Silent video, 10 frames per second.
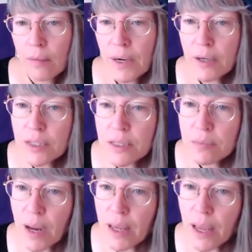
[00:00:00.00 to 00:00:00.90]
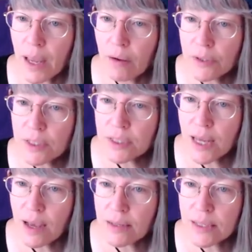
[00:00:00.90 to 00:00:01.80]
Mara says, my eldest
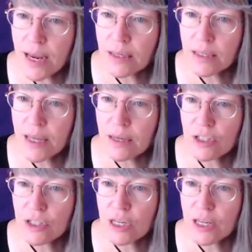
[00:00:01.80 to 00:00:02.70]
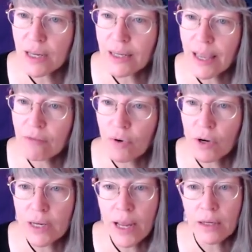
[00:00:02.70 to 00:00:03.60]
has ADHD and gate
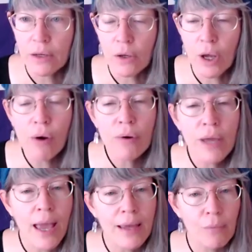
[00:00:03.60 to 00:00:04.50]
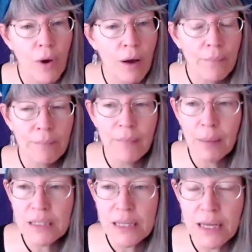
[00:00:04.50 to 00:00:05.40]
48. Okay, well,
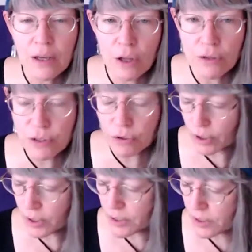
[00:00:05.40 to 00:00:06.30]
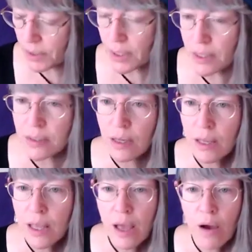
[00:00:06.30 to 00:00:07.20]
maybe take a closer look at some of this.
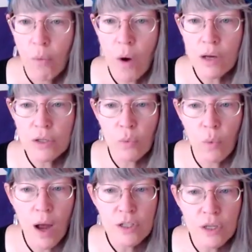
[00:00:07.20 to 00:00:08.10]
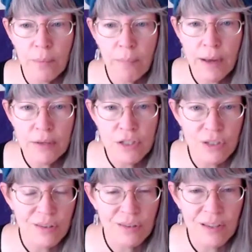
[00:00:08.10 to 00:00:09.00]
Watch a bunch.